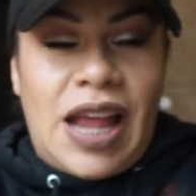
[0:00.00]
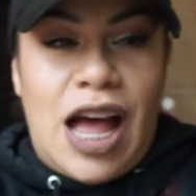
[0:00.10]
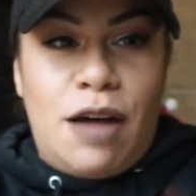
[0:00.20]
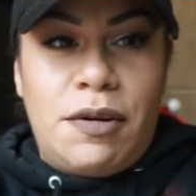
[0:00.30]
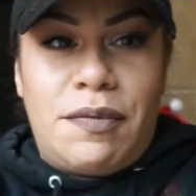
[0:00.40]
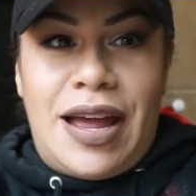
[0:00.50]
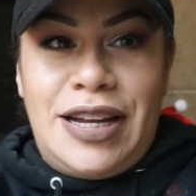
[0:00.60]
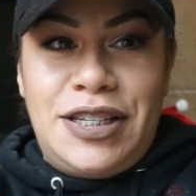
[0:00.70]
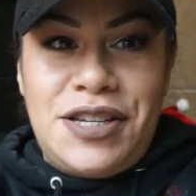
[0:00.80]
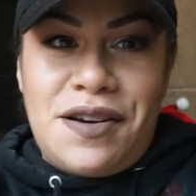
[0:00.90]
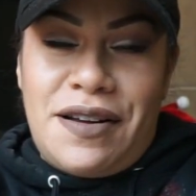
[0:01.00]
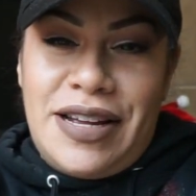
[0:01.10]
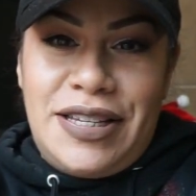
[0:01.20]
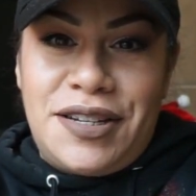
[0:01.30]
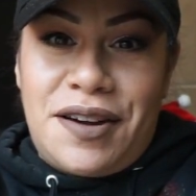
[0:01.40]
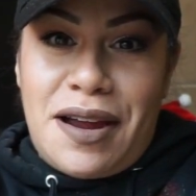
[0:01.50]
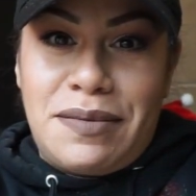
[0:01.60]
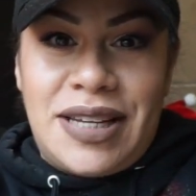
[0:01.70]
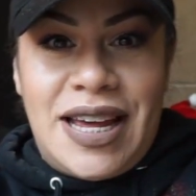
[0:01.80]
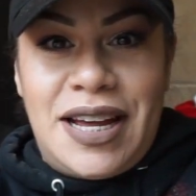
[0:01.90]
I'll be writing to you on Instagram
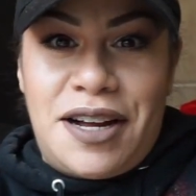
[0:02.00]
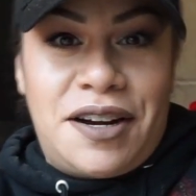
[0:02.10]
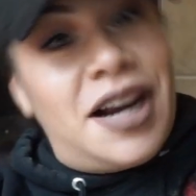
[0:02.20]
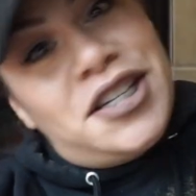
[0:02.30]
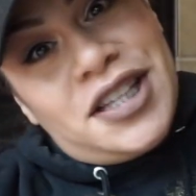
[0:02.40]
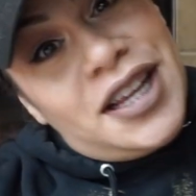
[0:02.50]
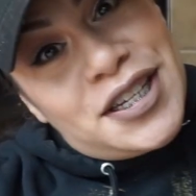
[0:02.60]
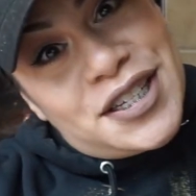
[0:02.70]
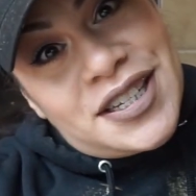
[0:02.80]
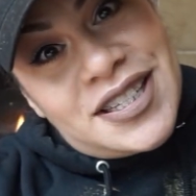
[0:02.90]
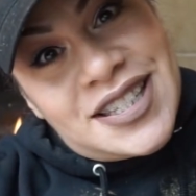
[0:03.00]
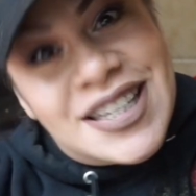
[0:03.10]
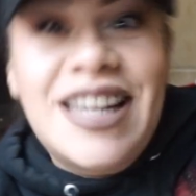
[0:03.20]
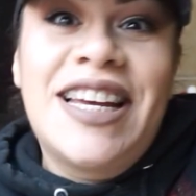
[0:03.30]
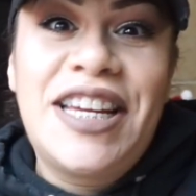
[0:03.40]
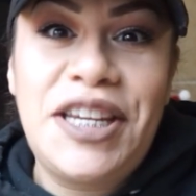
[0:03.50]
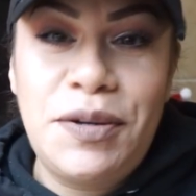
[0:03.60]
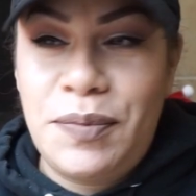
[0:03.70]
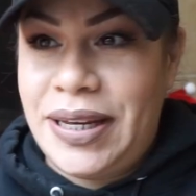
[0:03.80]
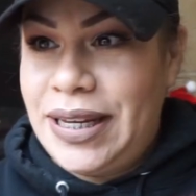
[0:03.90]
saying congratulations,
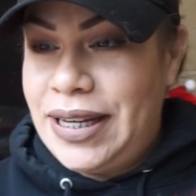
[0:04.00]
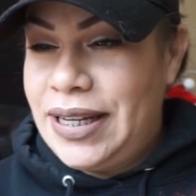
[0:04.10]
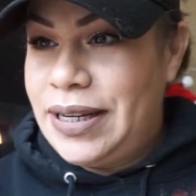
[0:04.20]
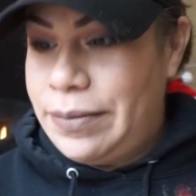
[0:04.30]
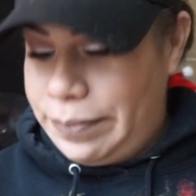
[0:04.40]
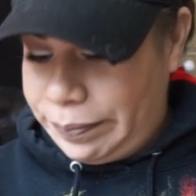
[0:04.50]
you win.